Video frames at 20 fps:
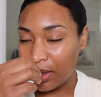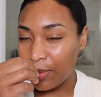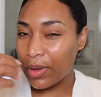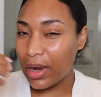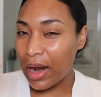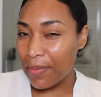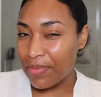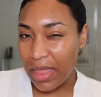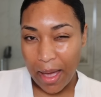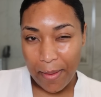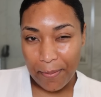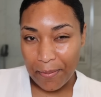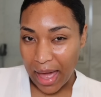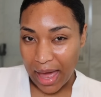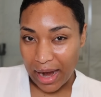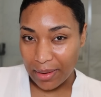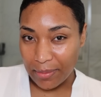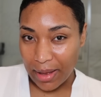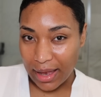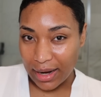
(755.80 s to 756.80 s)
but I'm not
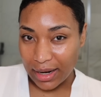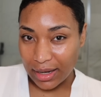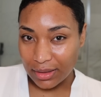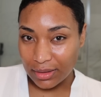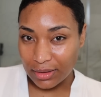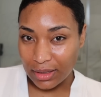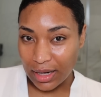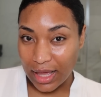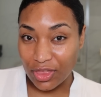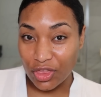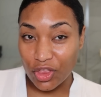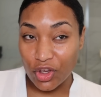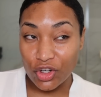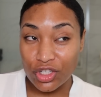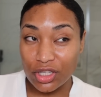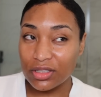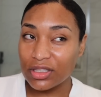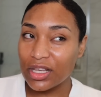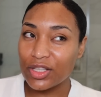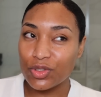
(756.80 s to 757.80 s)
mad about it. Like there's
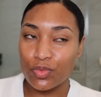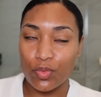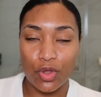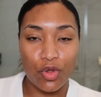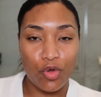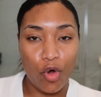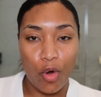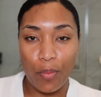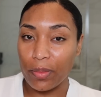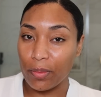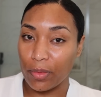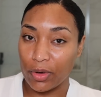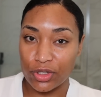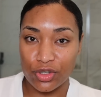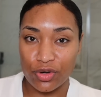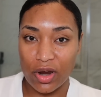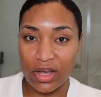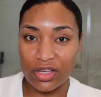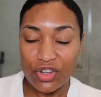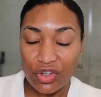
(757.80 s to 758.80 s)
sometimes when you open
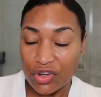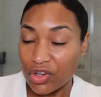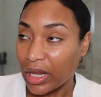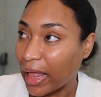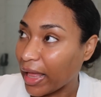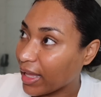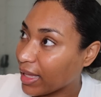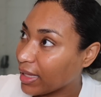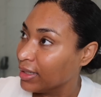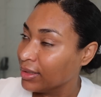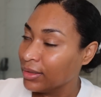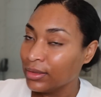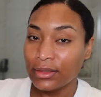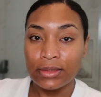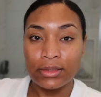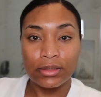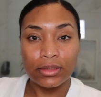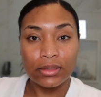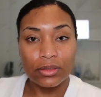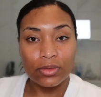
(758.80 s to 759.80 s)
moisturizer, you're like,
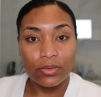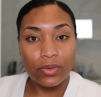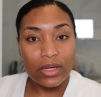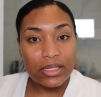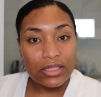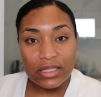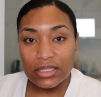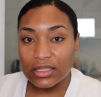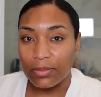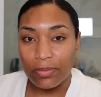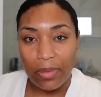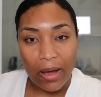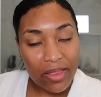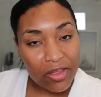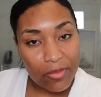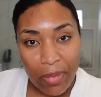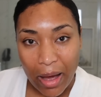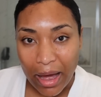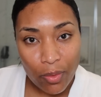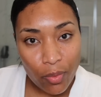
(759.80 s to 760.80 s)
what is this, a Bath
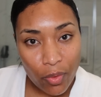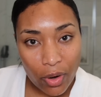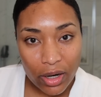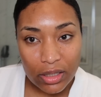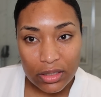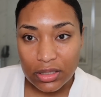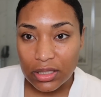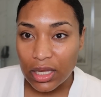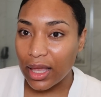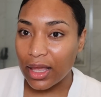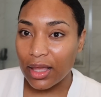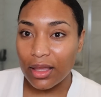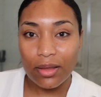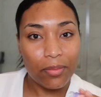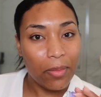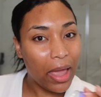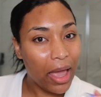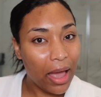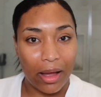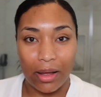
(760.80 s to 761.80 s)
and Body Works? Like,
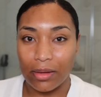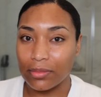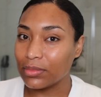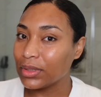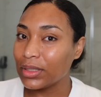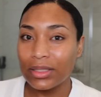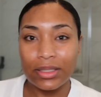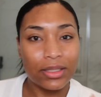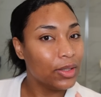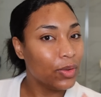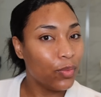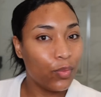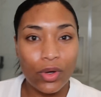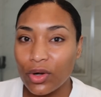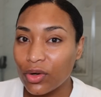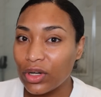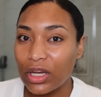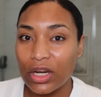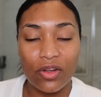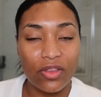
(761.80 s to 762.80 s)
ma'am, we
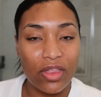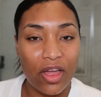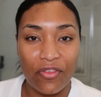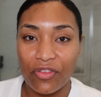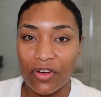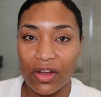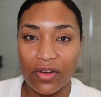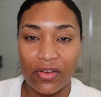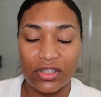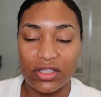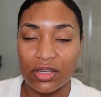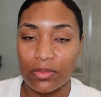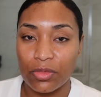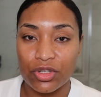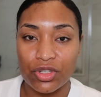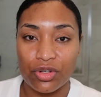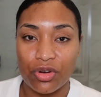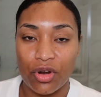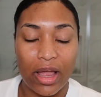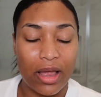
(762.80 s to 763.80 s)
don't need all that fragrance and
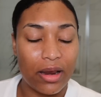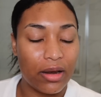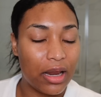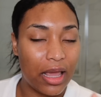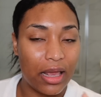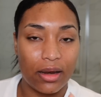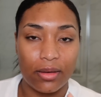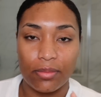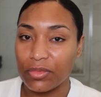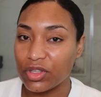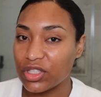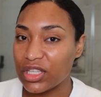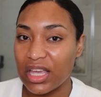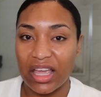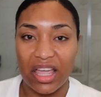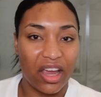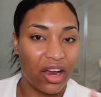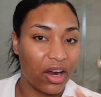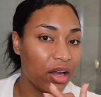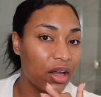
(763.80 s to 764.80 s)
moisture and
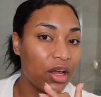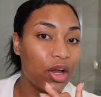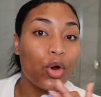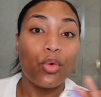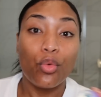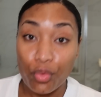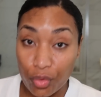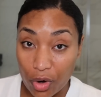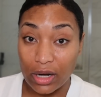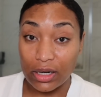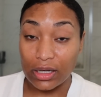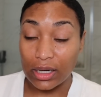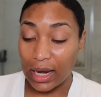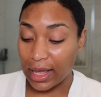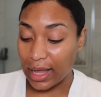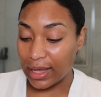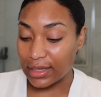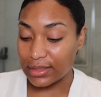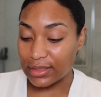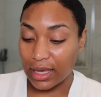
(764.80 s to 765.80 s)
skincare. Run,
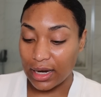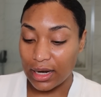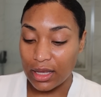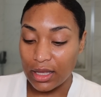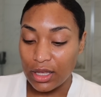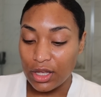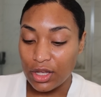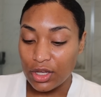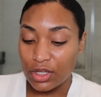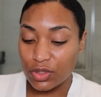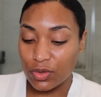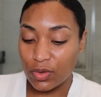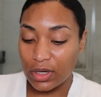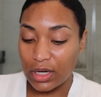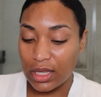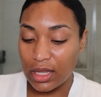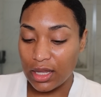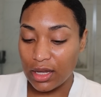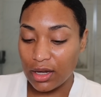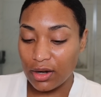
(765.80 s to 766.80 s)
like I said. So in
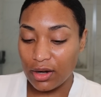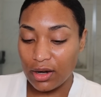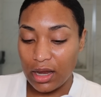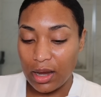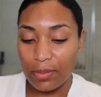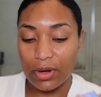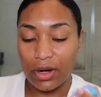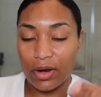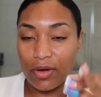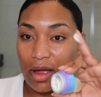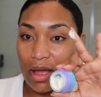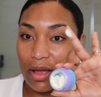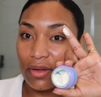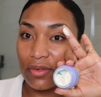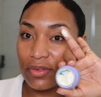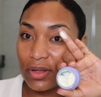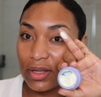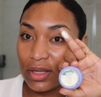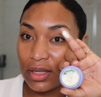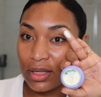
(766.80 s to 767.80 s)
here, I'm gonna
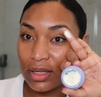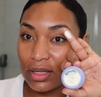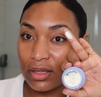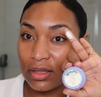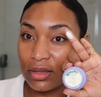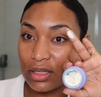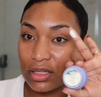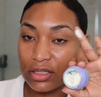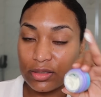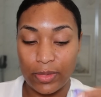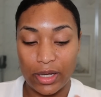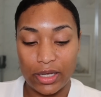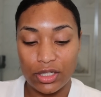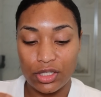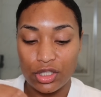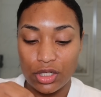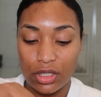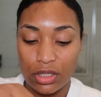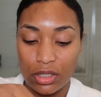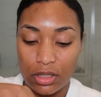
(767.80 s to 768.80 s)
grab this
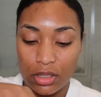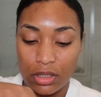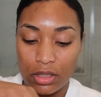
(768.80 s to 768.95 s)
much